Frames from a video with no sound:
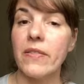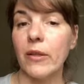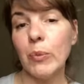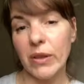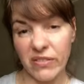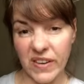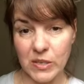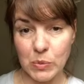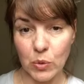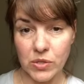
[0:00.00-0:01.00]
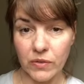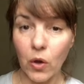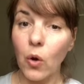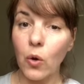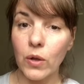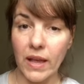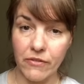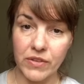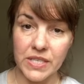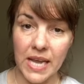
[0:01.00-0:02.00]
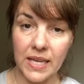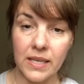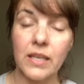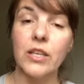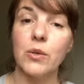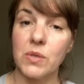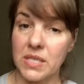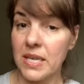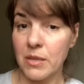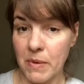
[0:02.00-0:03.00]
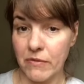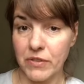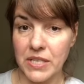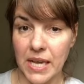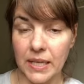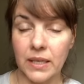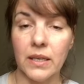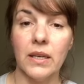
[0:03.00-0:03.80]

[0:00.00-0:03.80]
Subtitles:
they'll be your first port of call every day, you'll see them every day,